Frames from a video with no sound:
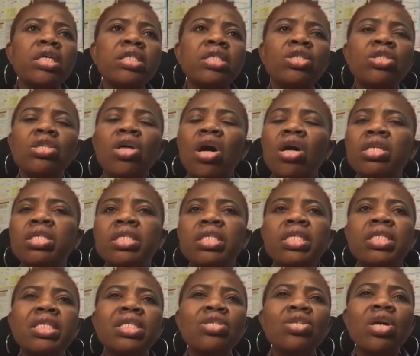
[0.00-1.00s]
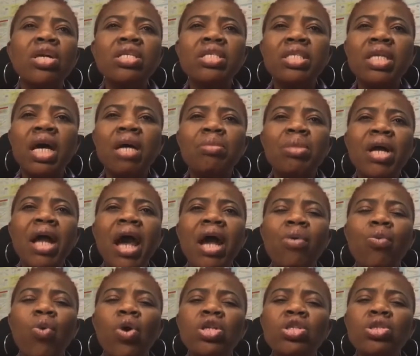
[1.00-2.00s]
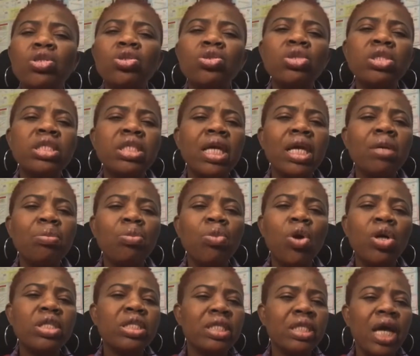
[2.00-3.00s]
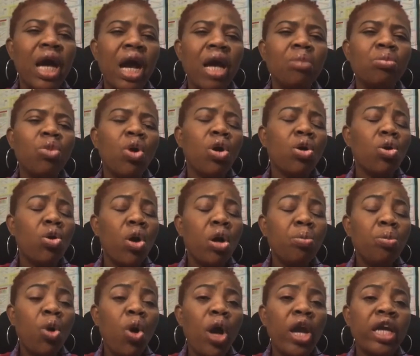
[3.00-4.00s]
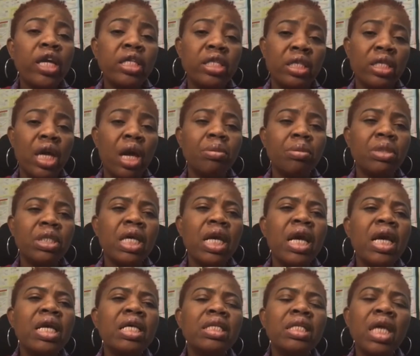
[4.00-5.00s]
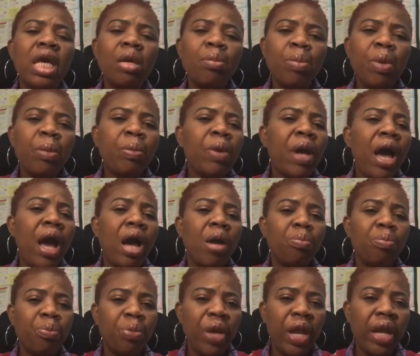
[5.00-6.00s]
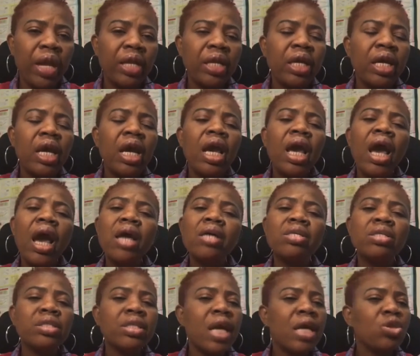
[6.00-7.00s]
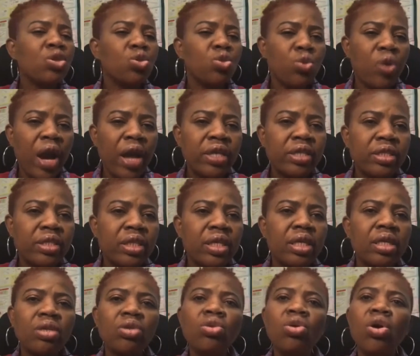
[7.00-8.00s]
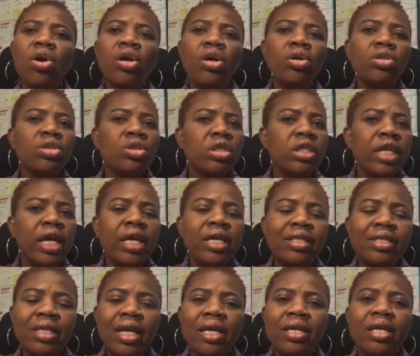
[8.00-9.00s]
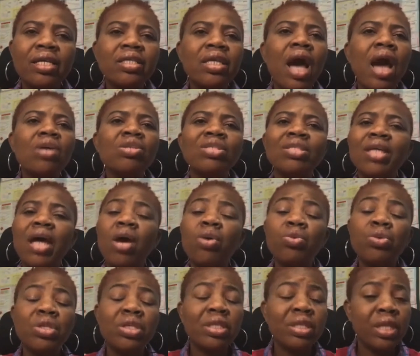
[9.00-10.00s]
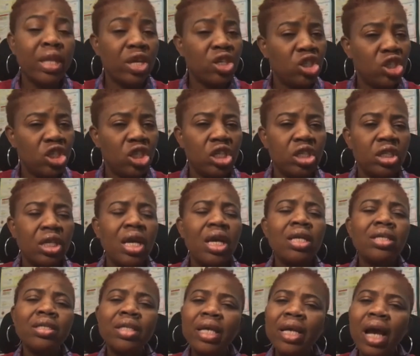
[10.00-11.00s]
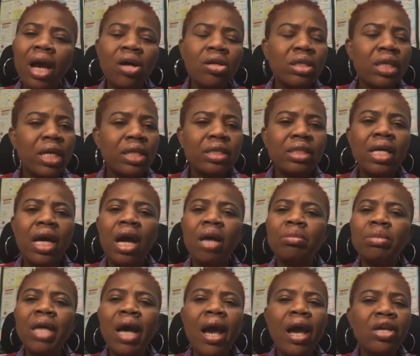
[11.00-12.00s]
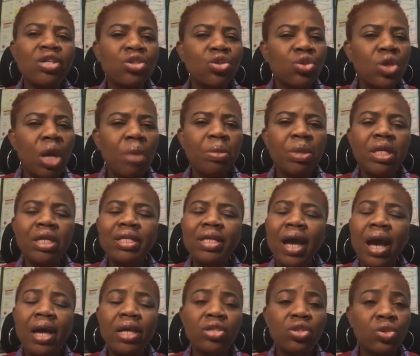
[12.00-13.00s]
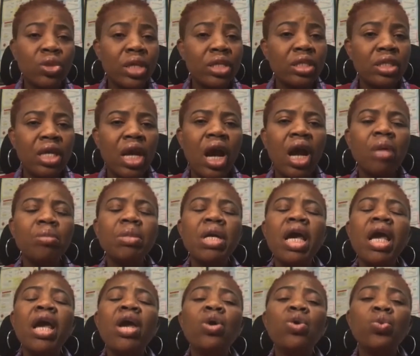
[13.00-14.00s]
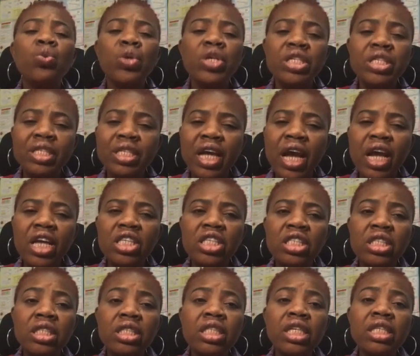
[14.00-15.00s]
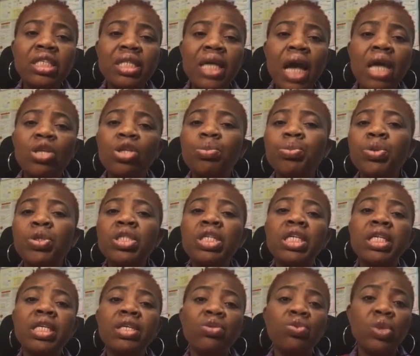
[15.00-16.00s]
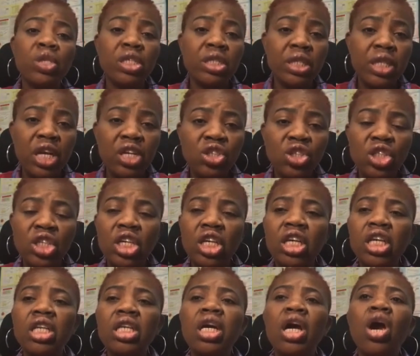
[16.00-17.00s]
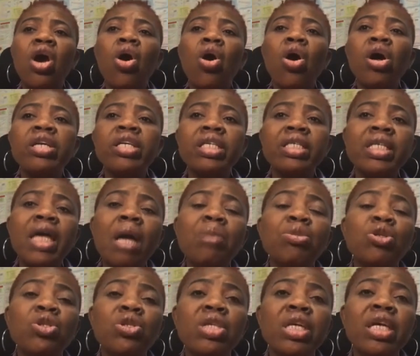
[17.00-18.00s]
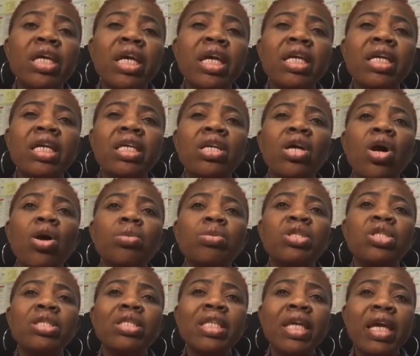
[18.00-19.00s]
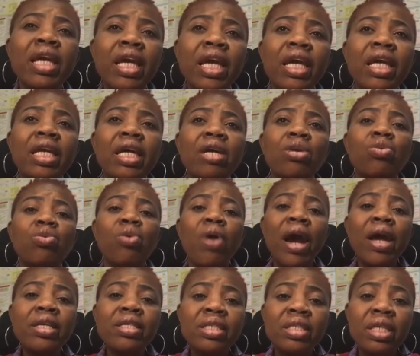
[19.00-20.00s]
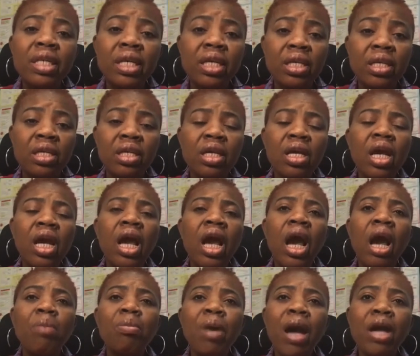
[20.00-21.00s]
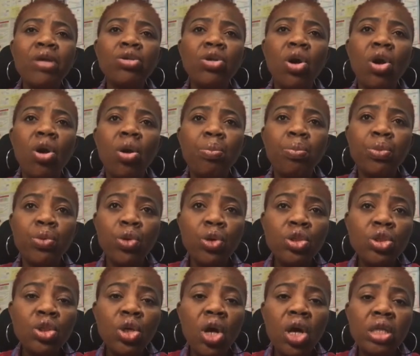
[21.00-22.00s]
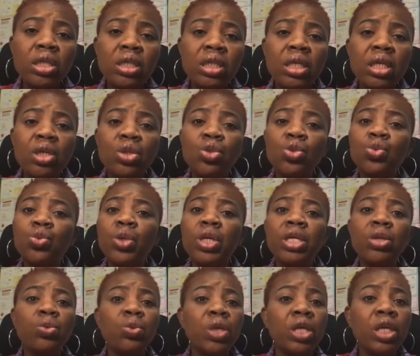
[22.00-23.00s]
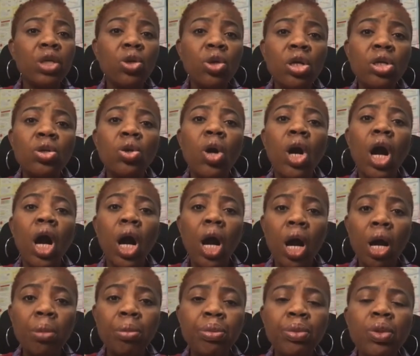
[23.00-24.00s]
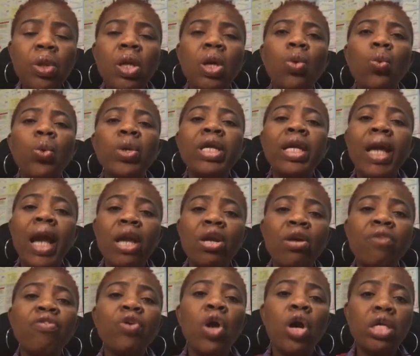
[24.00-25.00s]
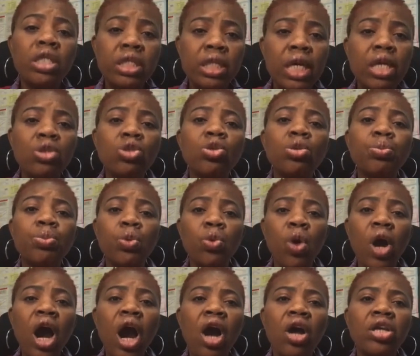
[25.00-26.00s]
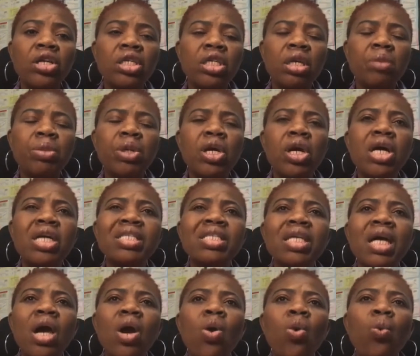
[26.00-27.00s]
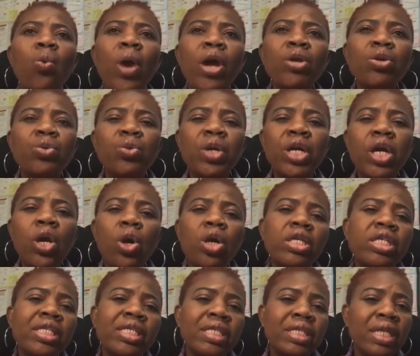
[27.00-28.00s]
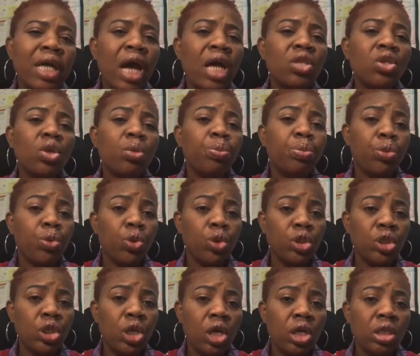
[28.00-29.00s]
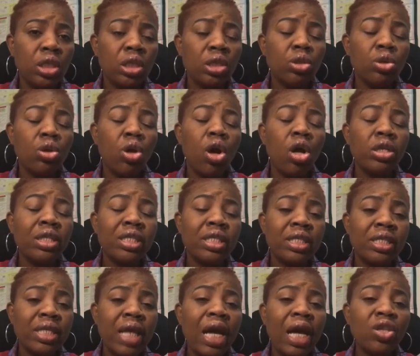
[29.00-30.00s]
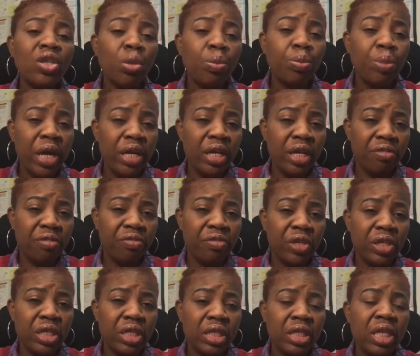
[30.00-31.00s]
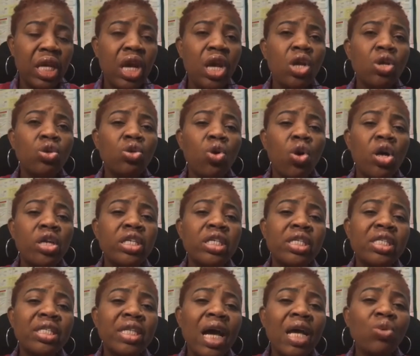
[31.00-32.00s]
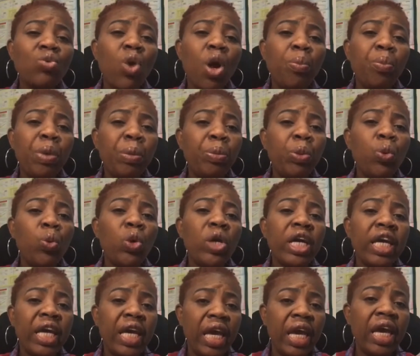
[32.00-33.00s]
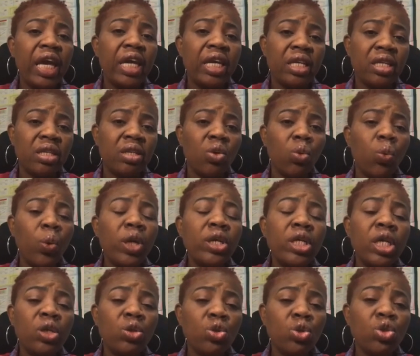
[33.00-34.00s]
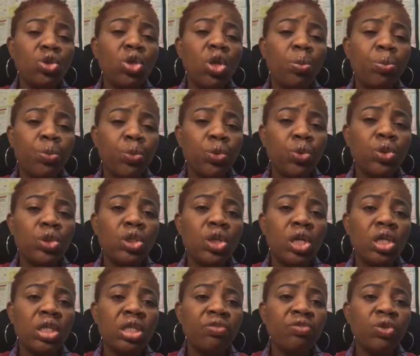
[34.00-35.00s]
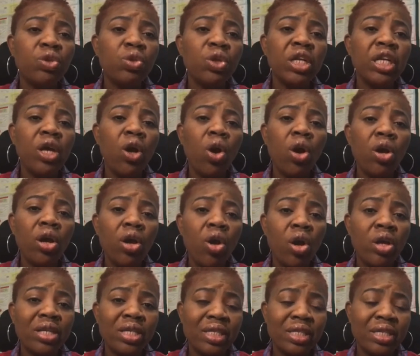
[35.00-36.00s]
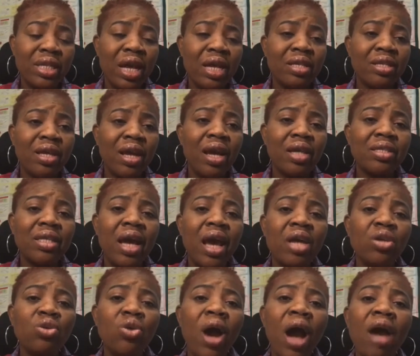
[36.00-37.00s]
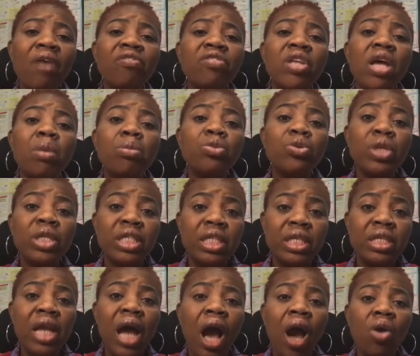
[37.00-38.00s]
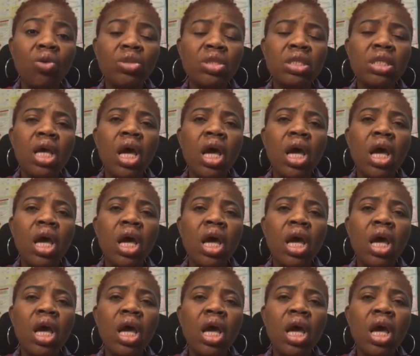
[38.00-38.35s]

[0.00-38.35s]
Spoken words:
does this, it does that, but I want you to take more time, go more in depth, take paper and pen and start writing. Go onto the internet and start researching. Take out that time, that extra minute, that extra time, research. The time you put in researching, or the time you're thinking and writing about your product is really going to help with the kind of content you put out here. Because when you really understand the product, you understand the benefits, you understand what people will gain when they use your product. If you really understand that and you have them written out,